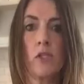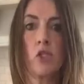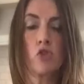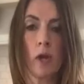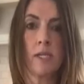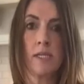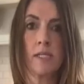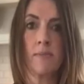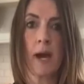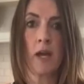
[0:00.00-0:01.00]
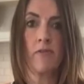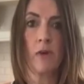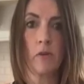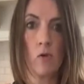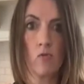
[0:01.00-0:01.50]
straight into my
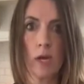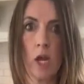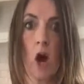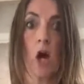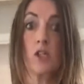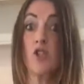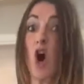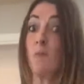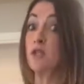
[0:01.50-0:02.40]
oven, really hot. Top